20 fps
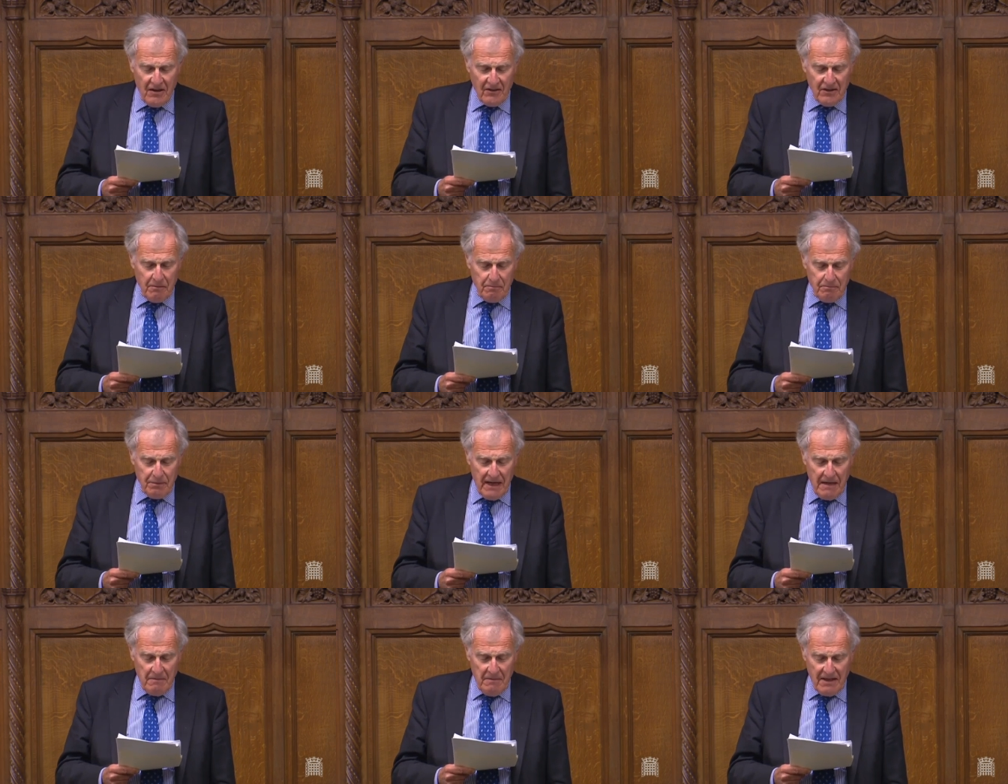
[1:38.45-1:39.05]
the
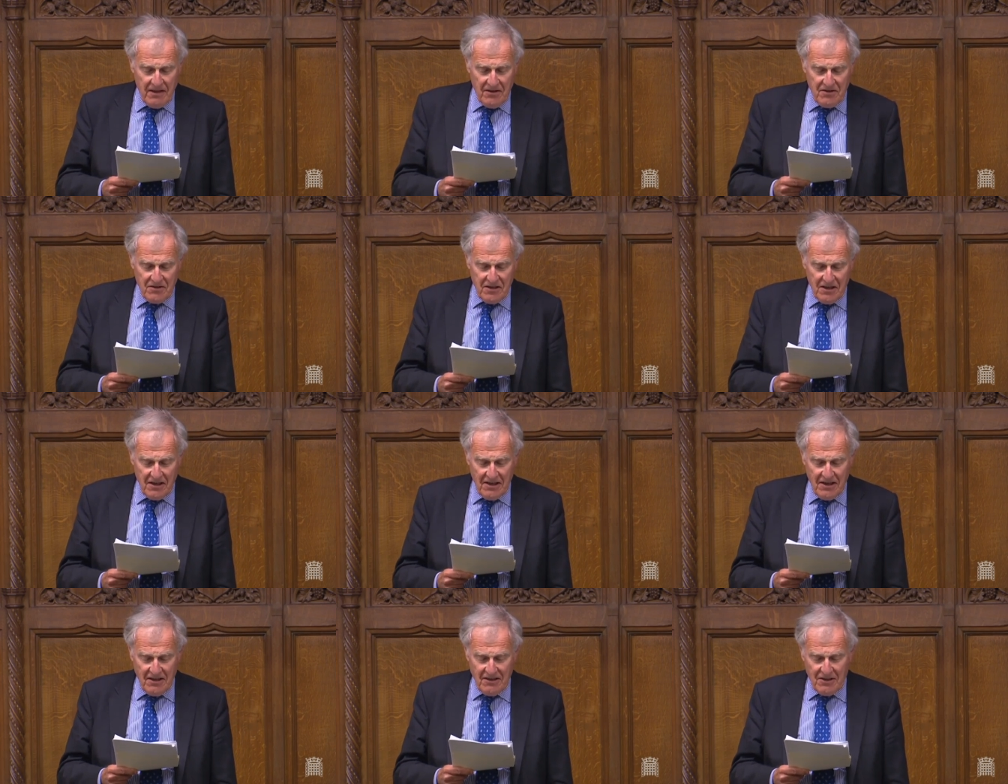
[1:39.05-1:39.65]
Prime
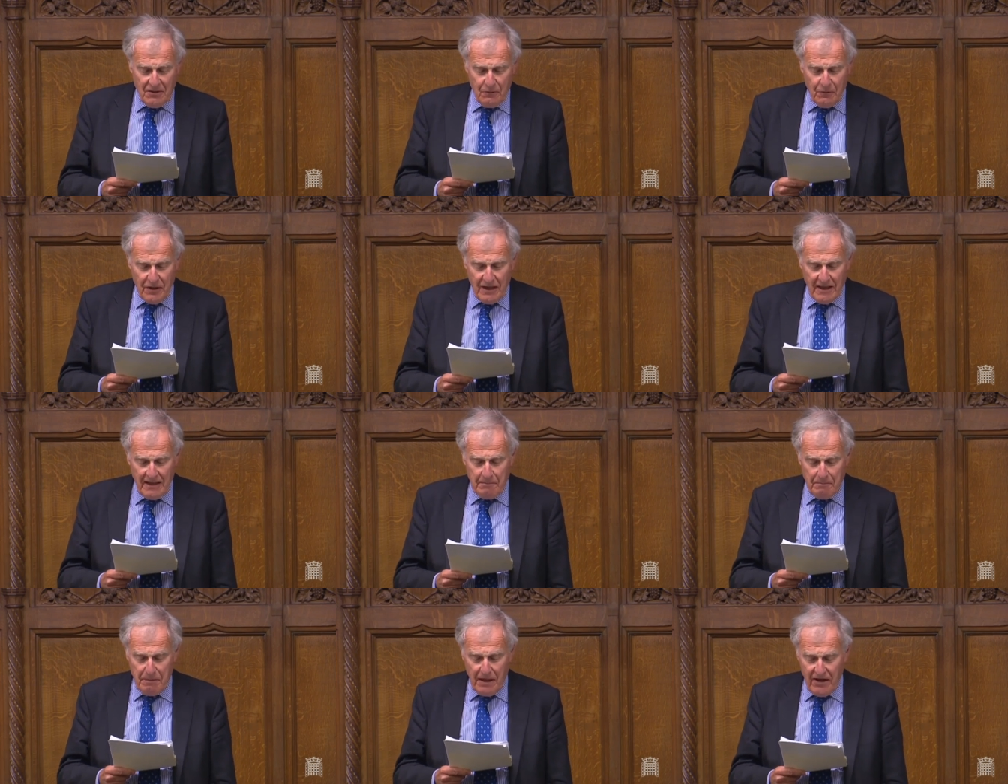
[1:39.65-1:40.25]
Minister
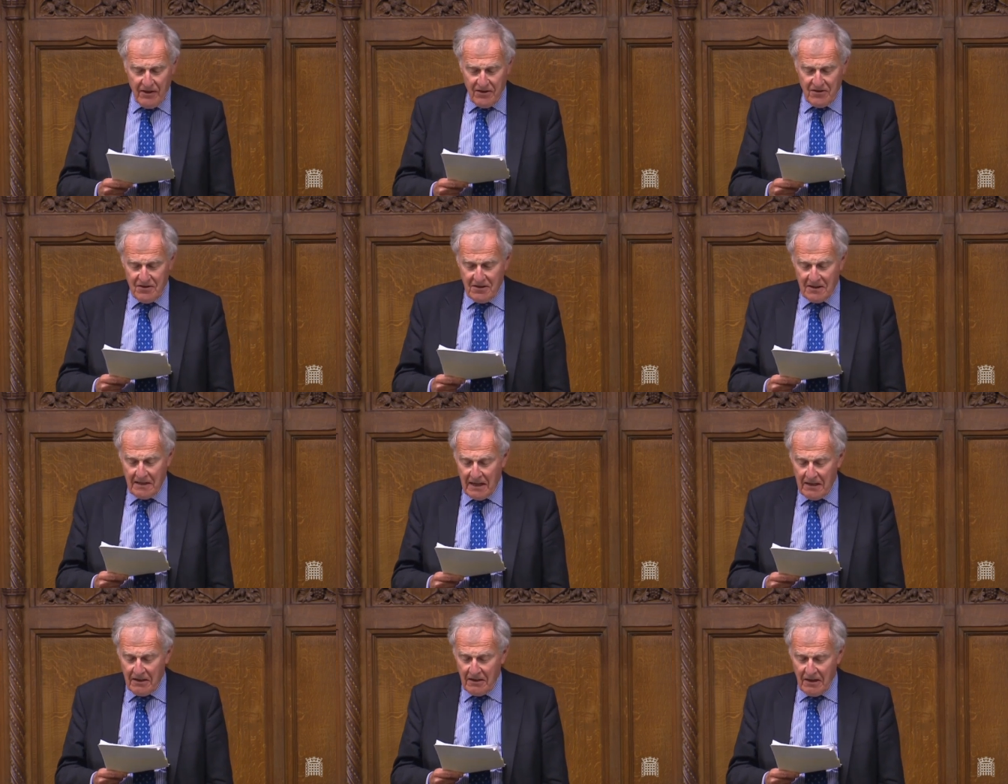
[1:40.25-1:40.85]
intervened
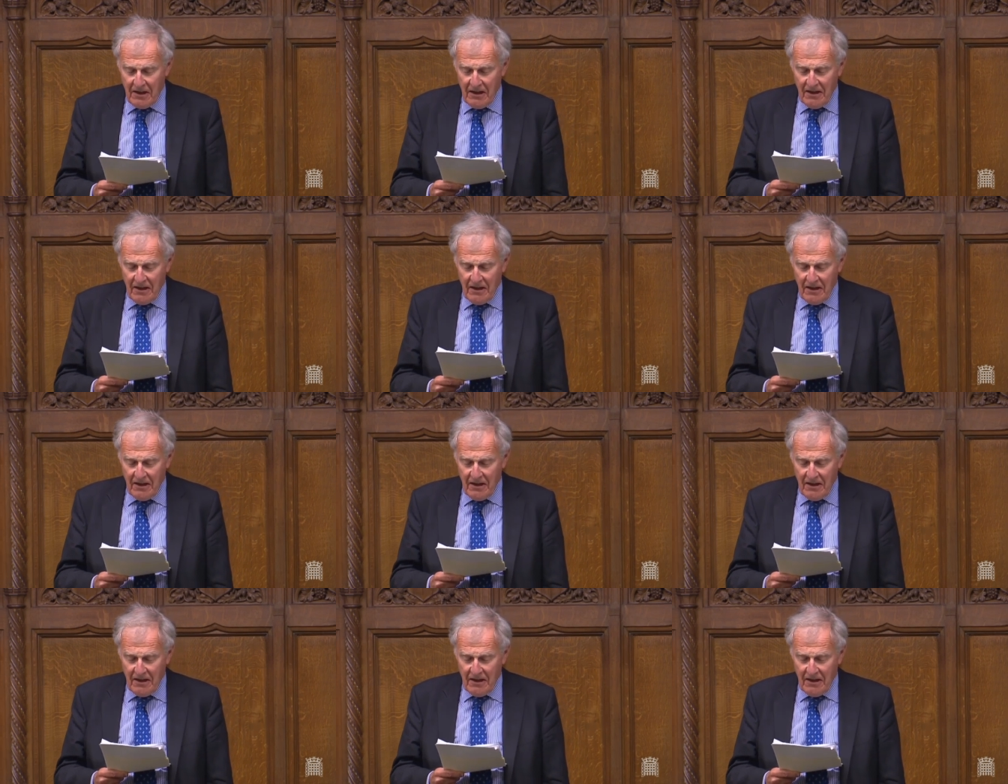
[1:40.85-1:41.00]
personally